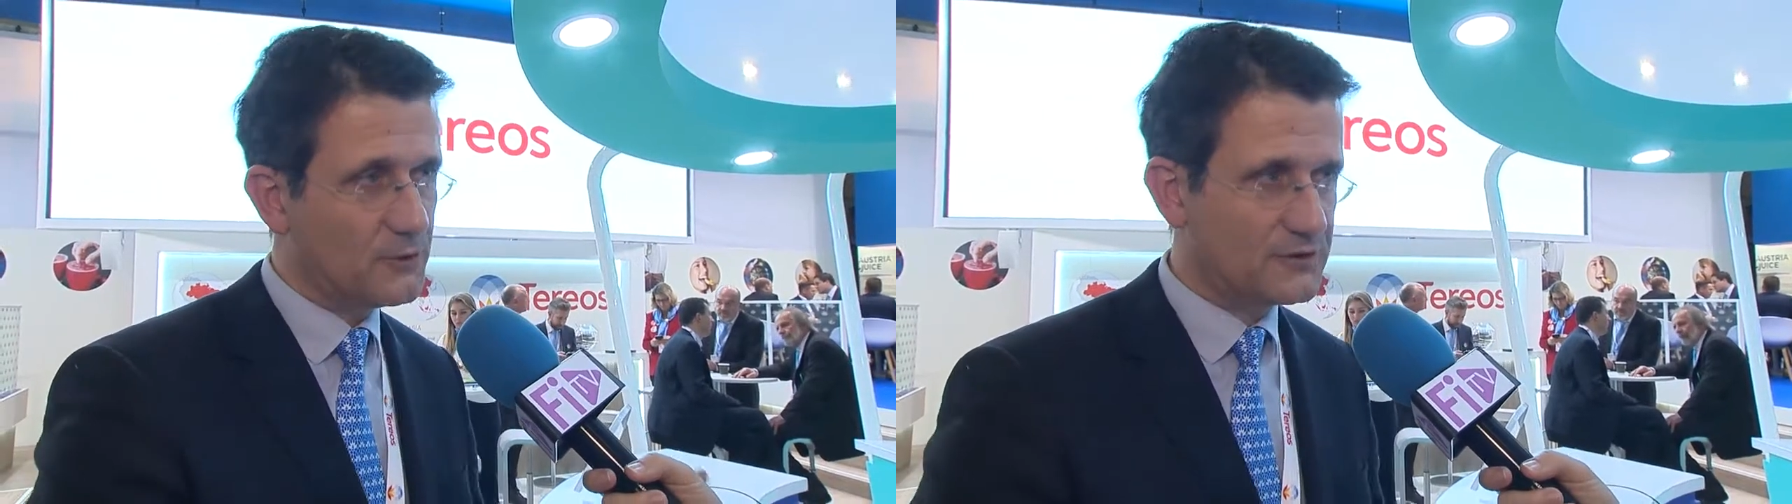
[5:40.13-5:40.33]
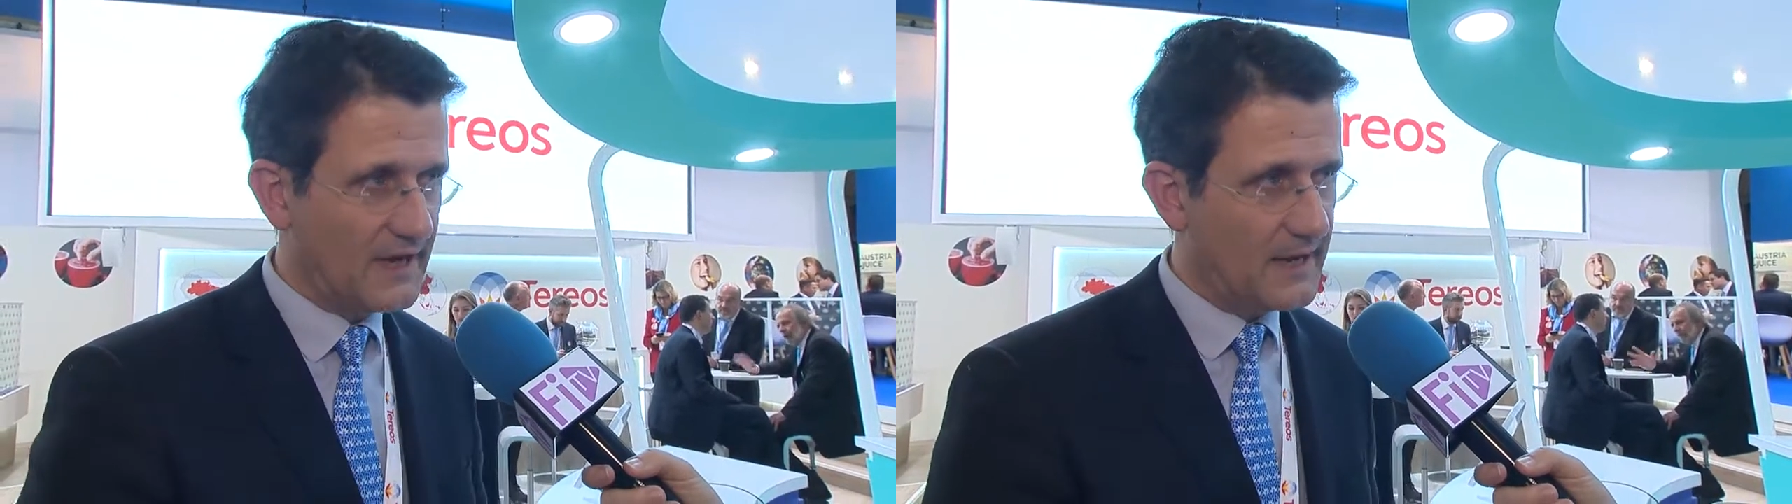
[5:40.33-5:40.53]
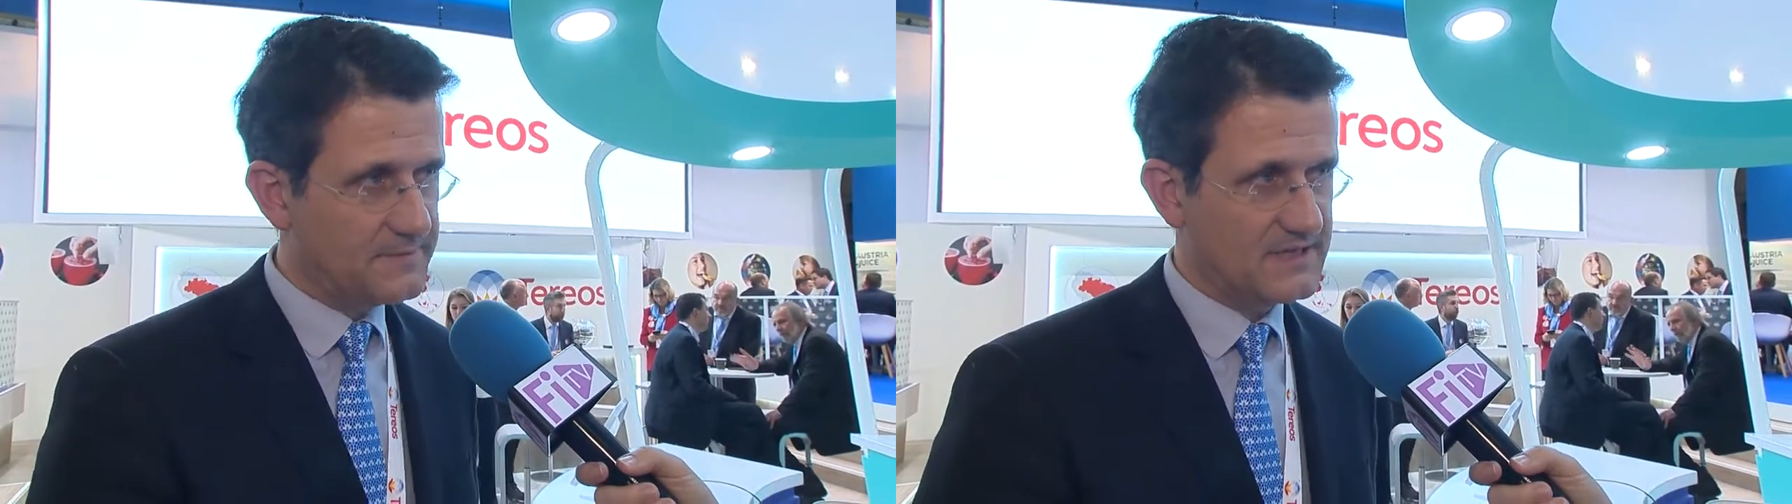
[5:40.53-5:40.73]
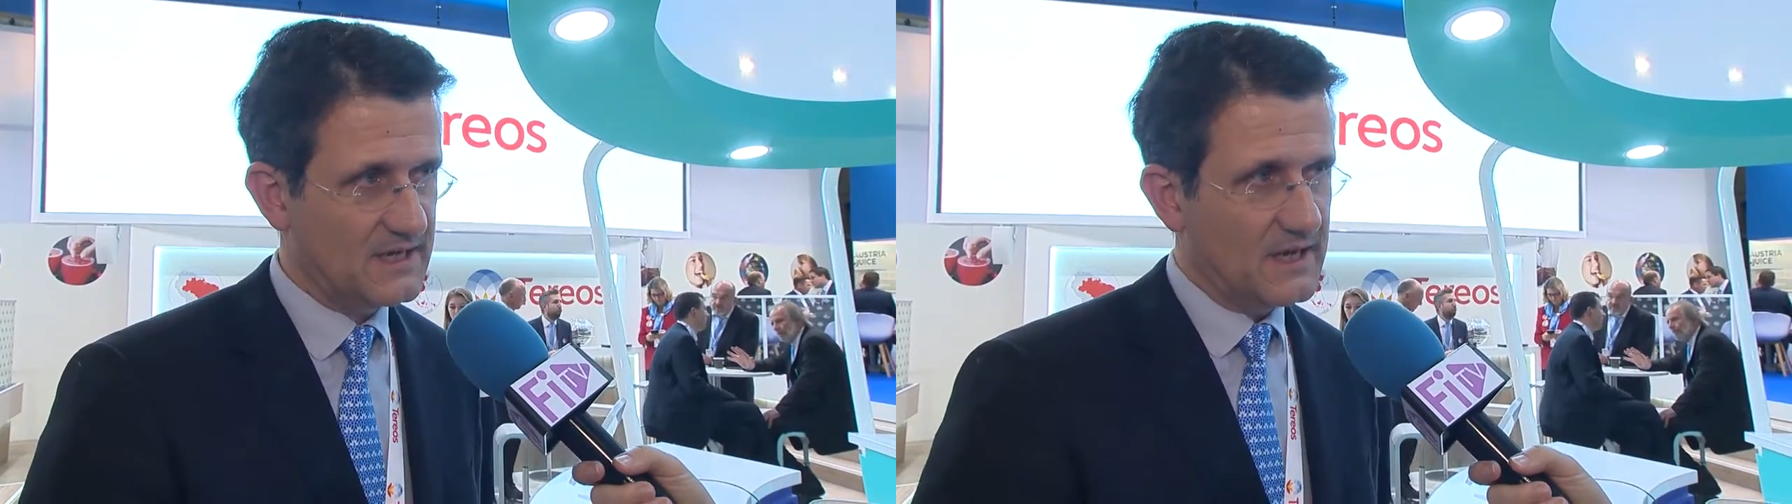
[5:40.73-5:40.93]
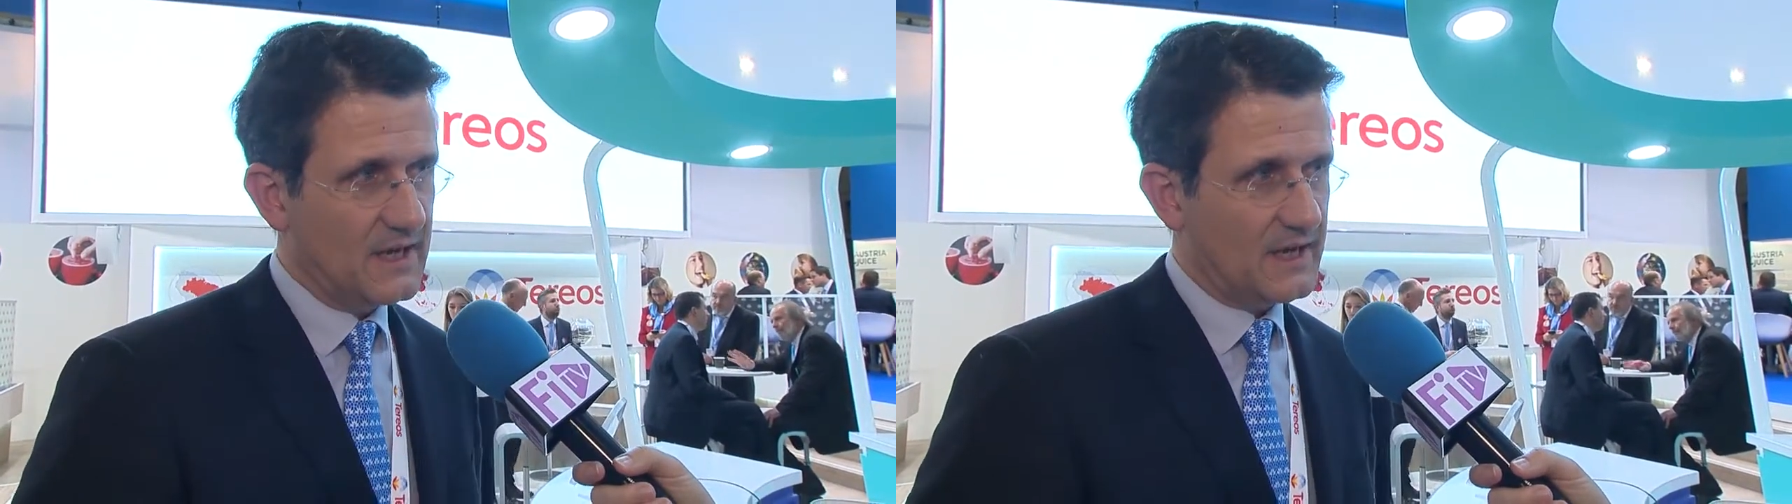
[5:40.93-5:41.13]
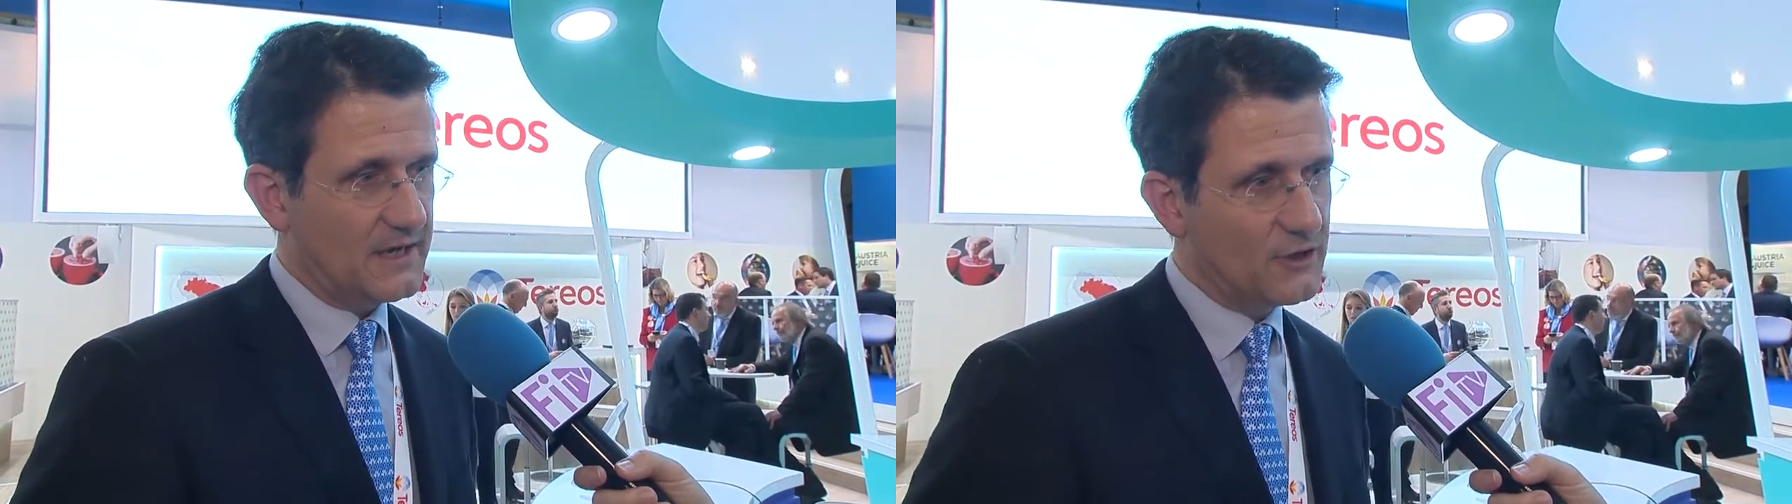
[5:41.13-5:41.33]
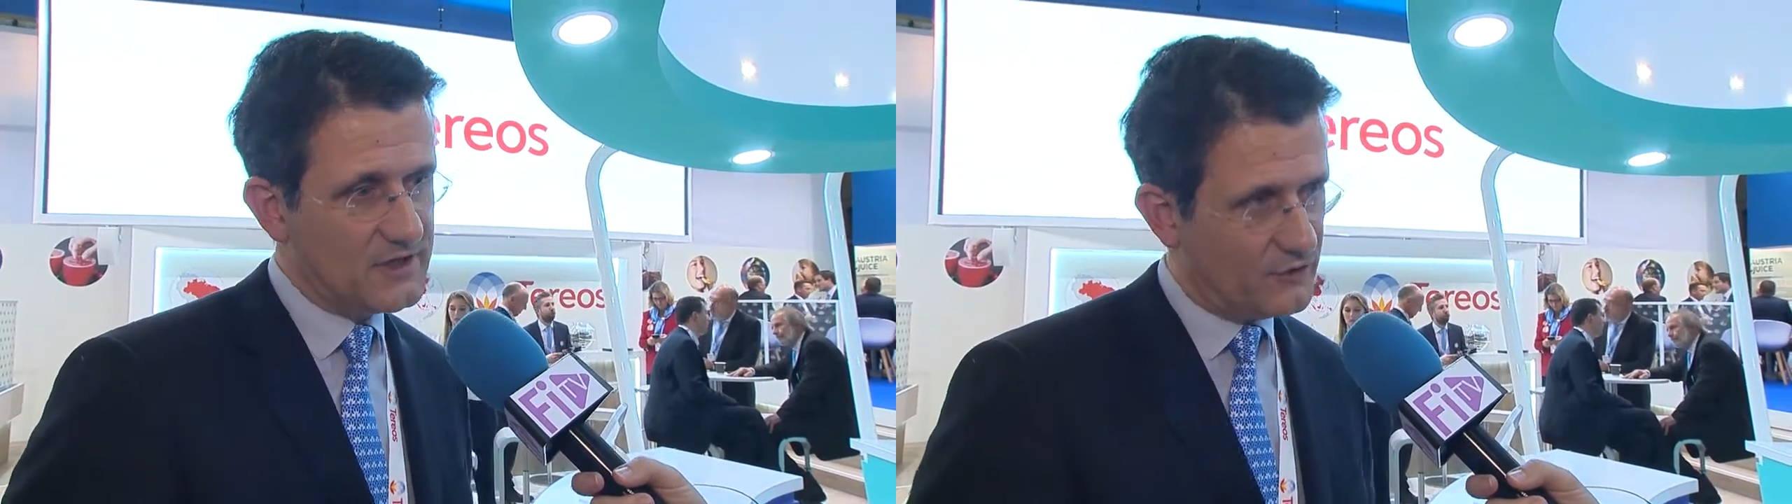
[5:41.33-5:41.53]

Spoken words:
prototypes in a